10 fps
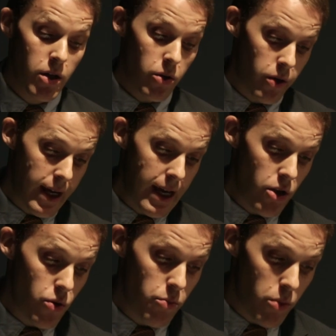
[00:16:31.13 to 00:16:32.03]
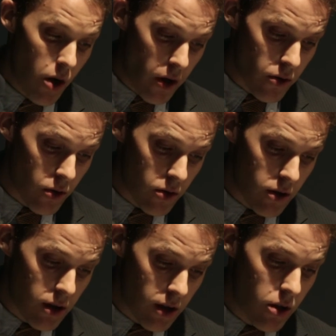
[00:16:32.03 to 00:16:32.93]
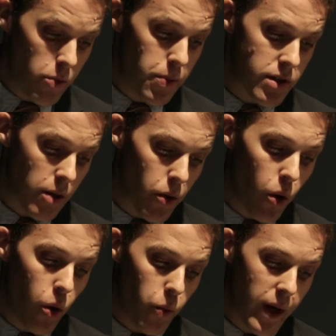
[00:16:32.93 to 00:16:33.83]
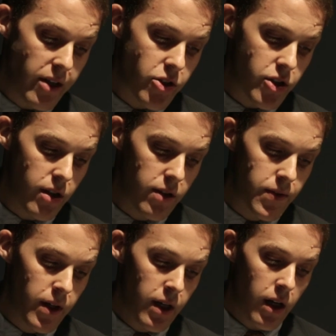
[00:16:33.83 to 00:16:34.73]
or AU model, opens up a whole range of